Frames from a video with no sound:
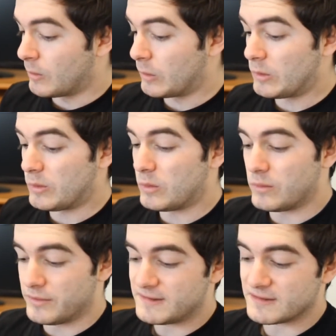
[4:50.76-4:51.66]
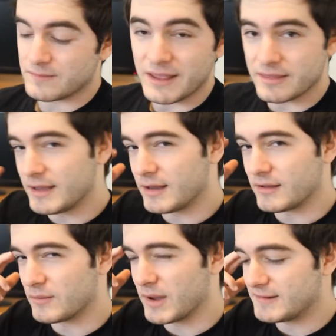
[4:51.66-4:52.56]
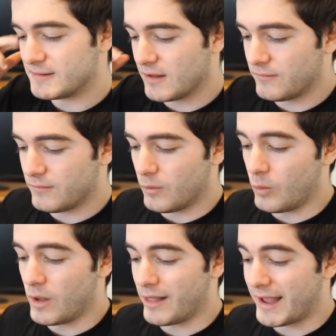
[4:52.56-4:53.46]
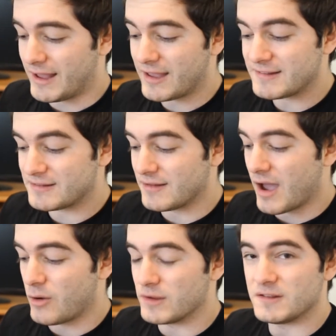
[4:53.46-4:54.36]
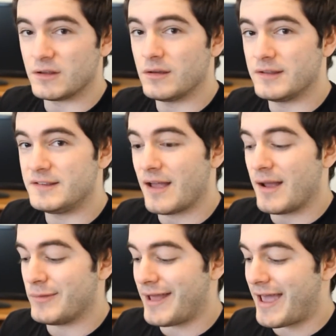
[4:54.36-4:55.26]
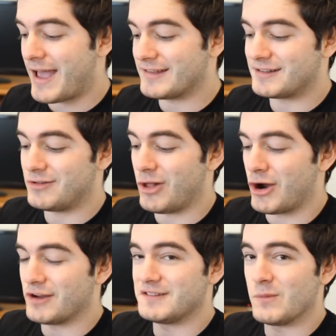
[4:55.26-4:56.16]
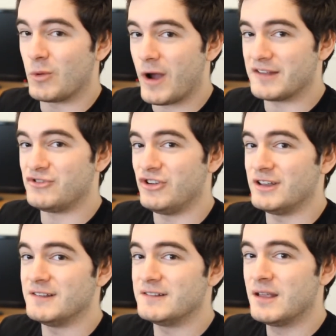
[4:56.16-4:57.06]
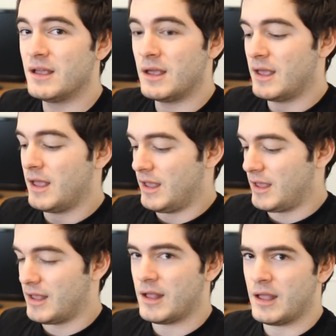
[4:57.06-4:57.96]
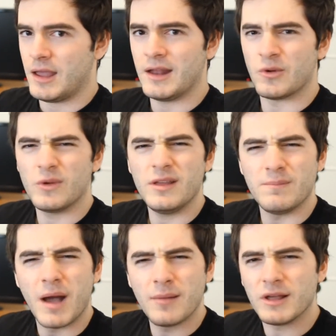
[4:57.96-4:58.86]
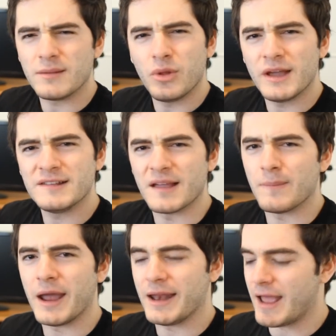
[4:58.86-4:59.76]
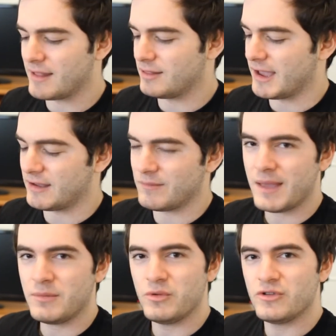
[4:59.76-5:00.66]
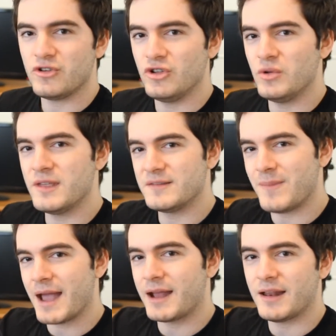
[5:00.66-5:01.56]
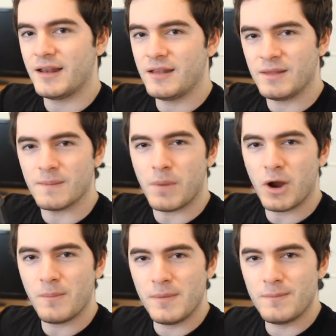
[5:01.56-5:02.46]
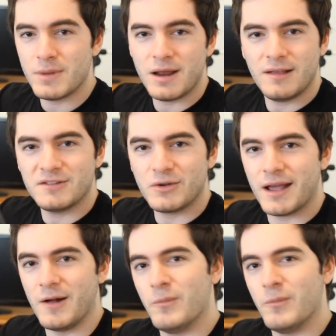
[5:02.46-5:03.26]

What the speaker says: Well, this is me thinking to myself, well, I guess now is a good time to ask Clara some questions. in a really public place, I might add. Like, maybe we should do this back in the apartment, but it's okay.